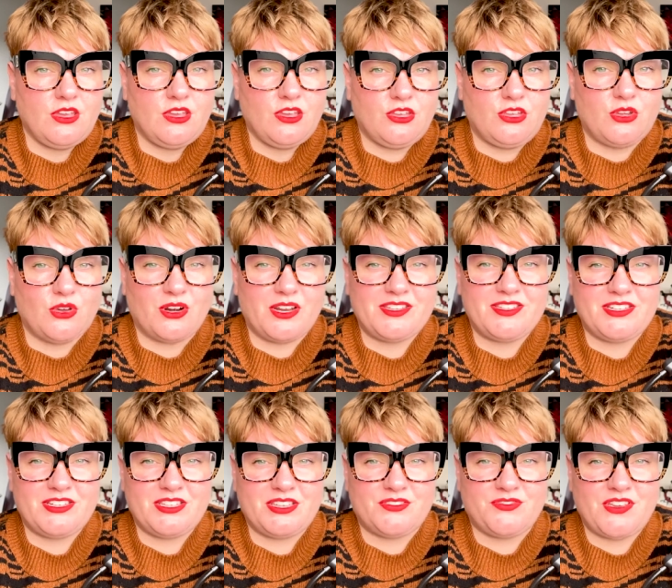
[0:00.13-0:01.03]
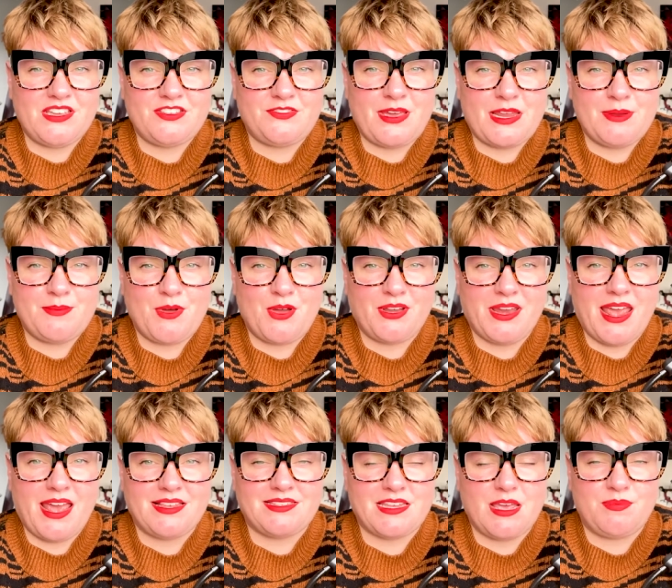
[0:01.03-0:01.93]
You're listening to the Fierce Fatty
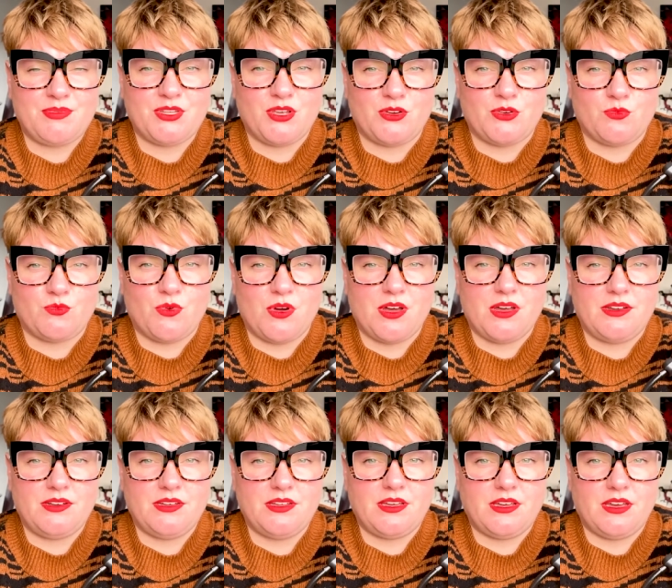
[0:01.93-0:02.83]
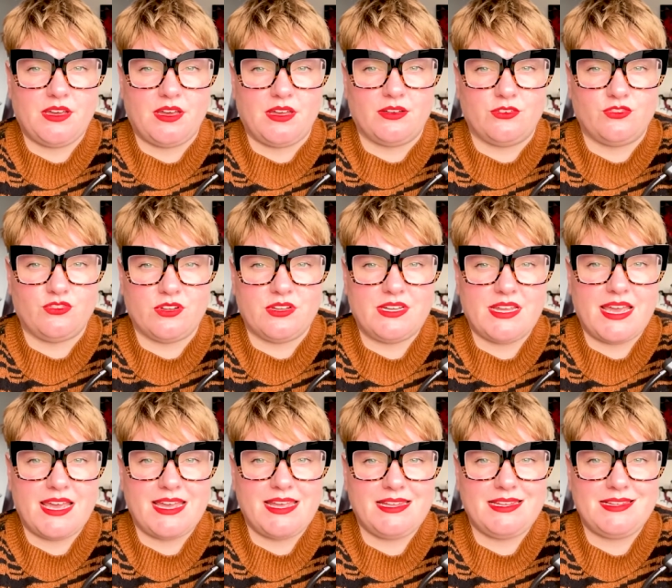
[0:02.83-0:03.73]
Podcast, episode
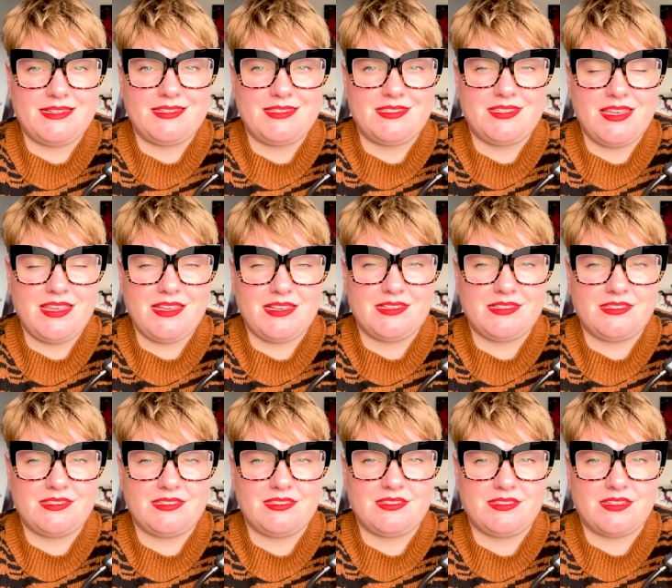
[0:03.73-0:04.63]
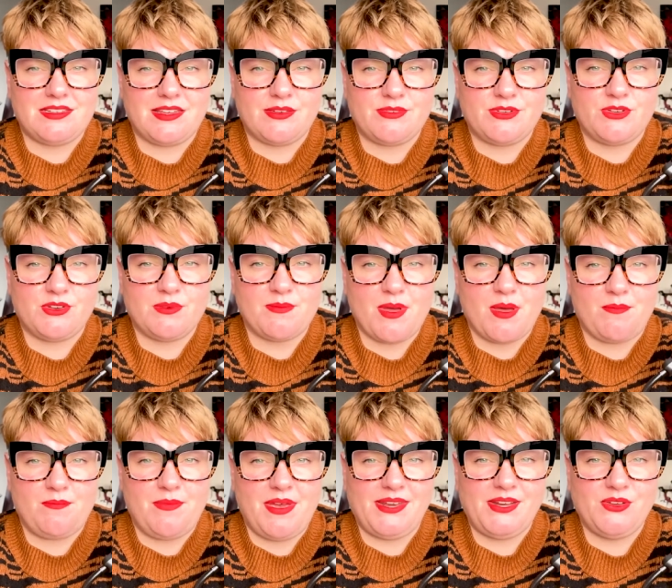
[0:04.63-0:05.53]
106. Today we're talking
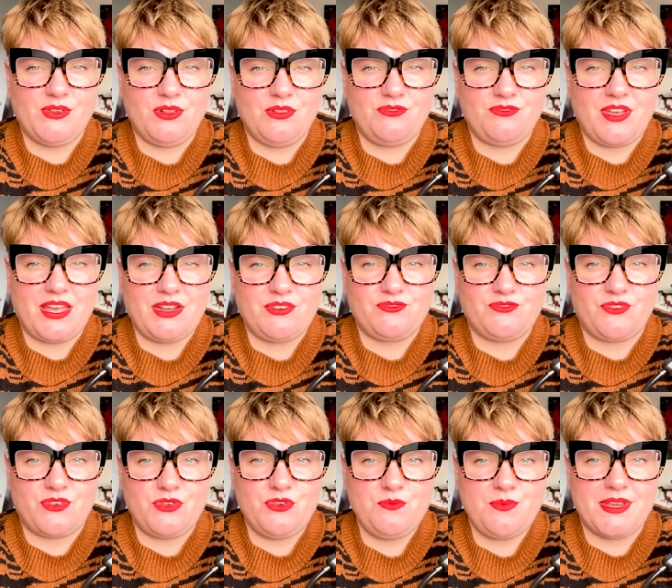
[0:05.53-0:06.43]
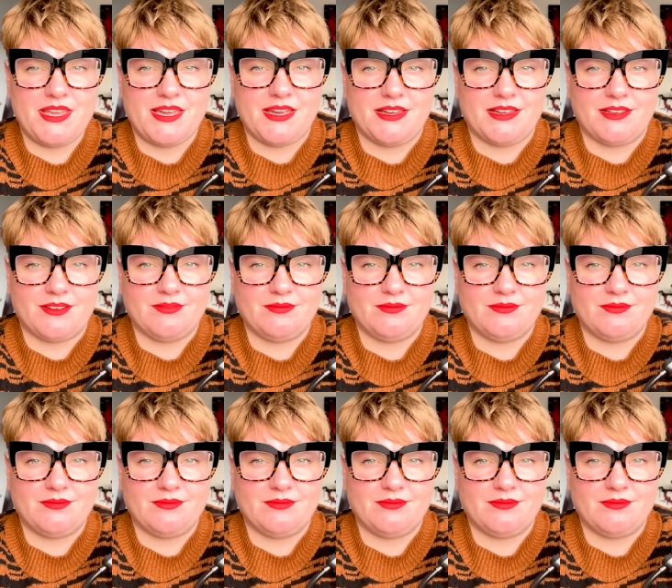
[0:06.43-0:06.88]
about medical fat phobia.